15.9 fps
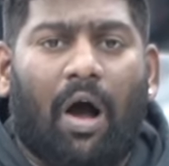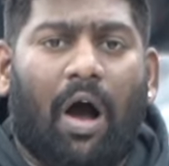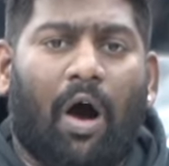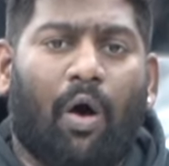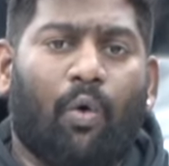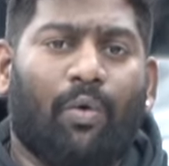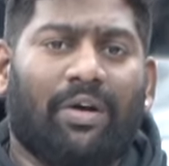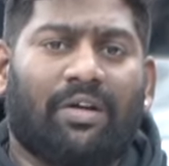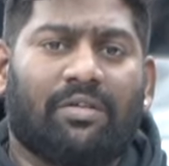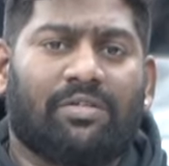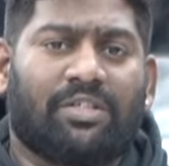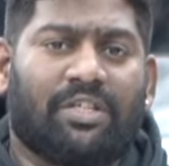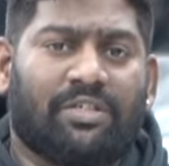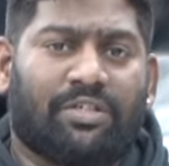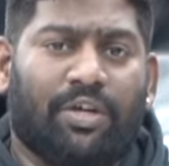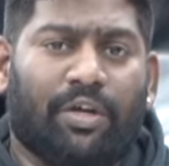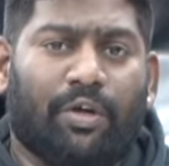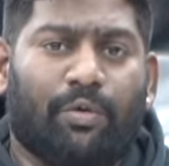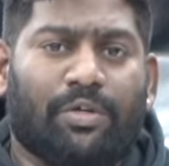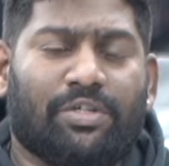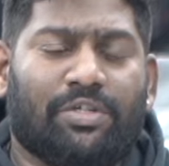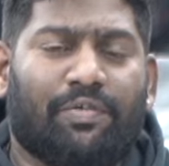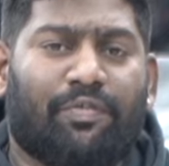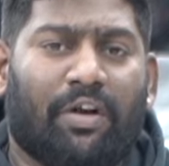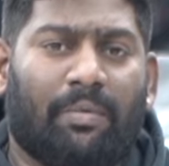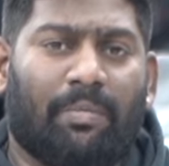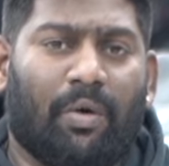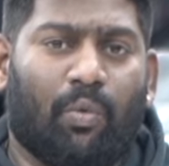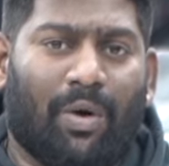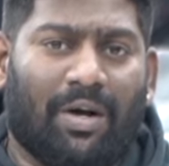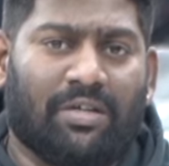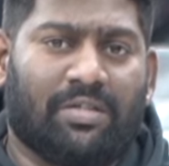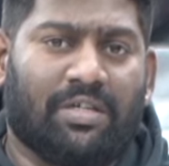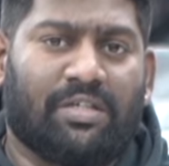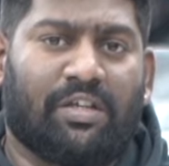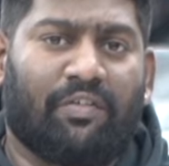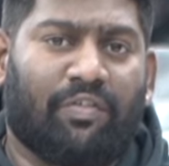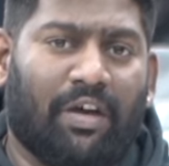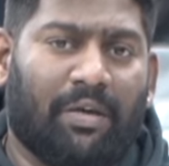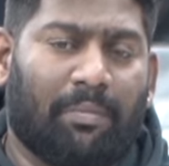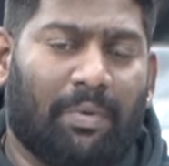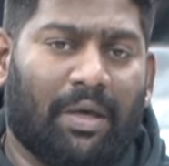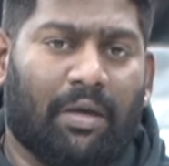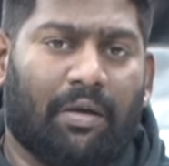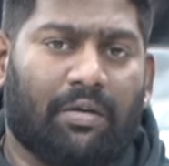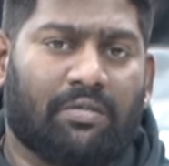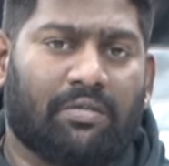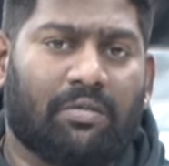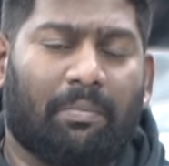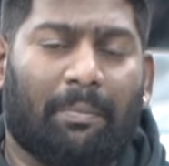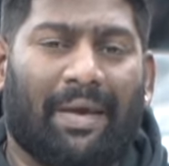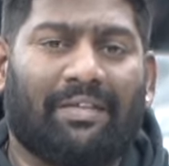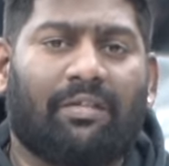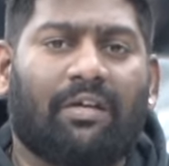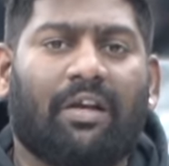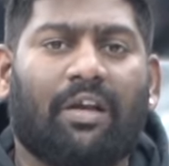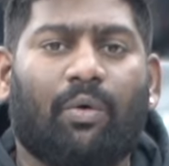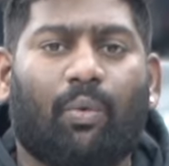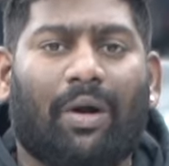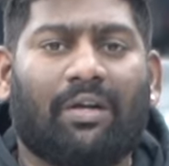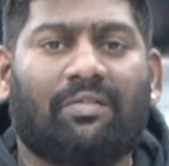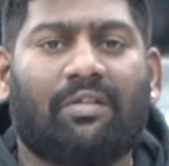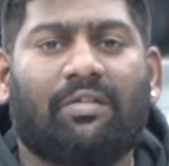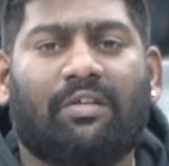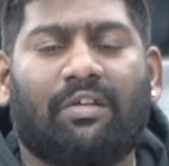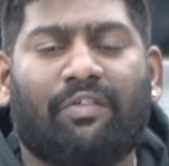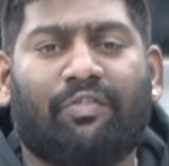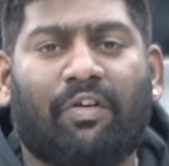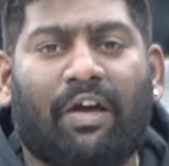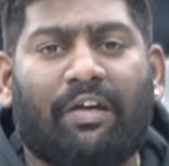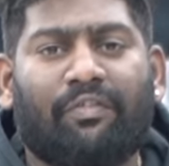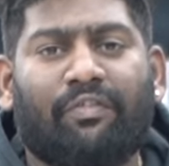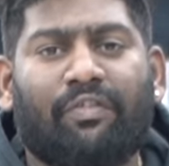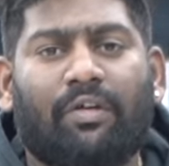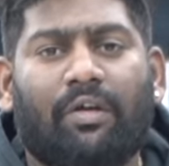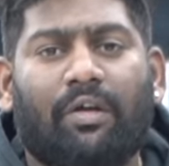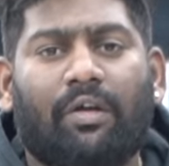How it is distinguished from a 165p is basically 165